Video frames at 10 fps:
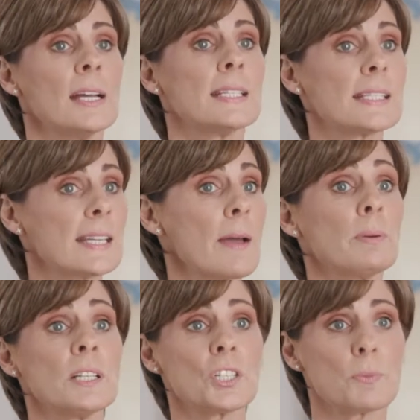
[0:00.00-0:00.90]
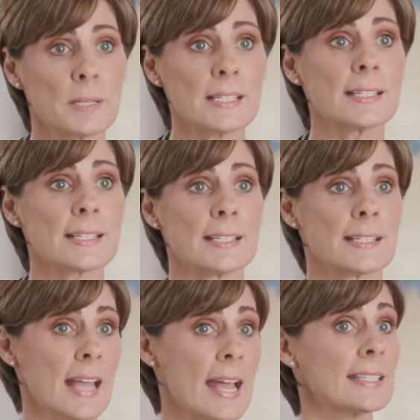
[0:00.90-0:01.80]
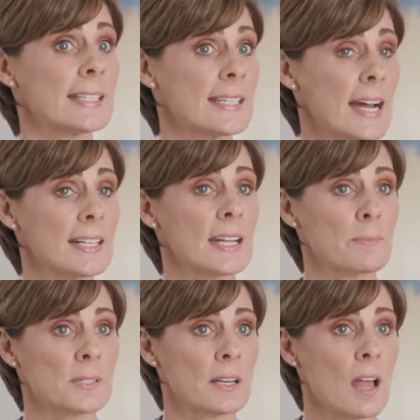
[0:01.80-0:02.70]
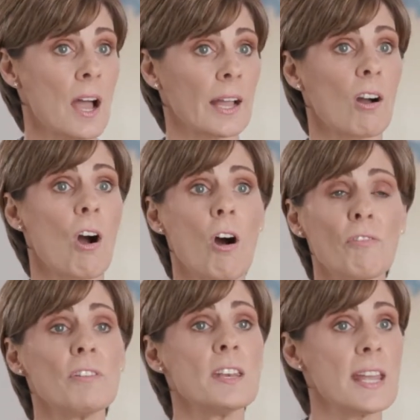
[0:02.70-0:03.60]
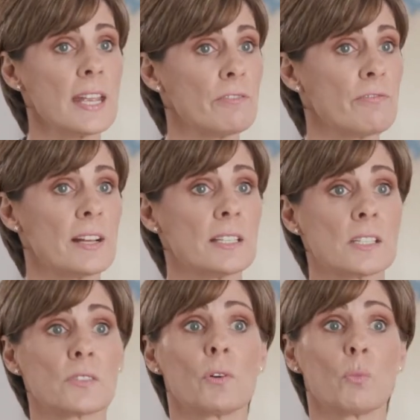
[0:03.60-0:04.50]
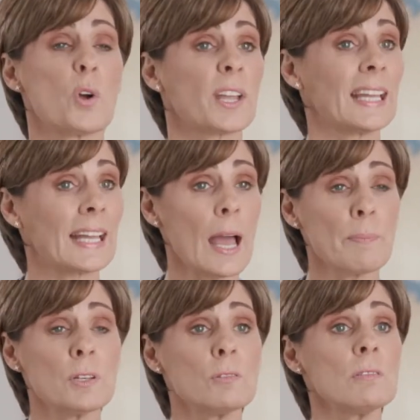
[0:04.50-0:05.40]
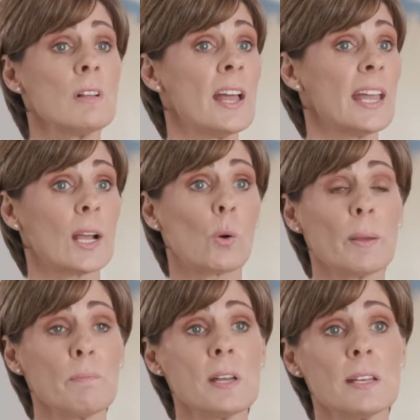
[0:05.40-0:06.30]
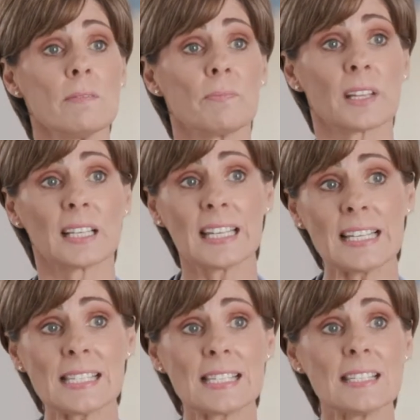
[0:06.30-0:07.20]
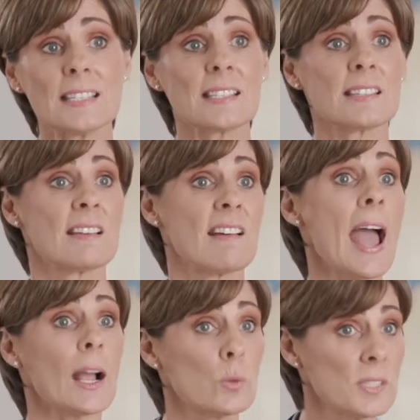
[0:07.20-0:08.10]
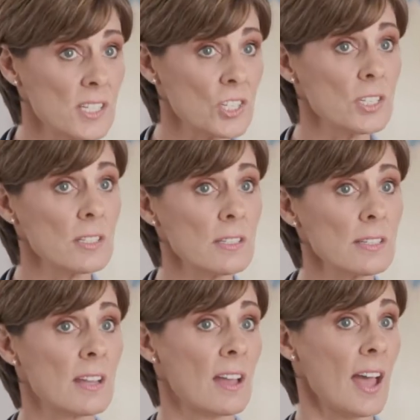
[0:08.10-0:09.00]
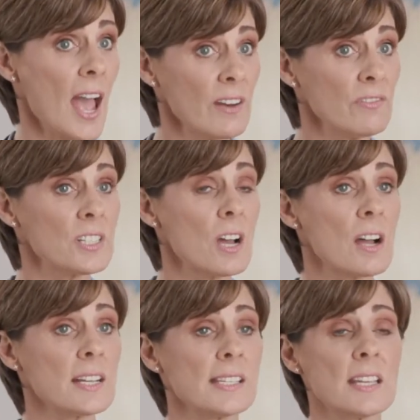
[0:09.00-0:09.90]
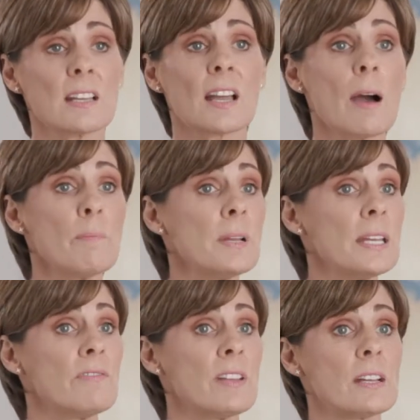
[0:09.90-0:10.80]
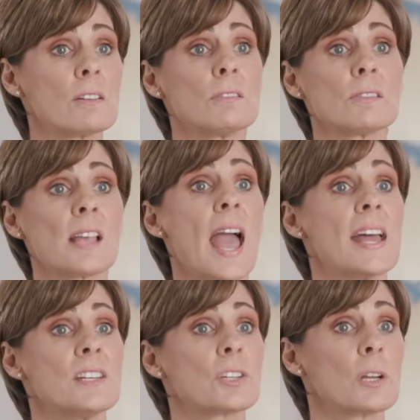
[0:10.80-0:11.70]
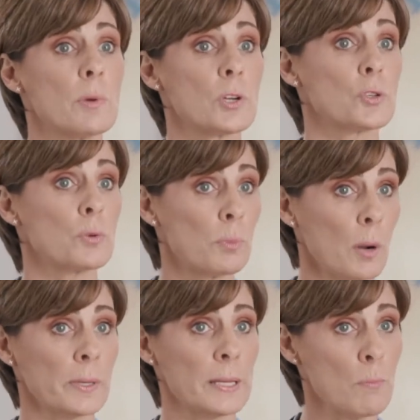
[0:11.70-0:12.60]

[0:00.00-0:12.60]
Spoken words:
Established businesses and startups alike often need funds for working capital, equipment, leases, acquisitions, advertising, company vehicles, and commercial property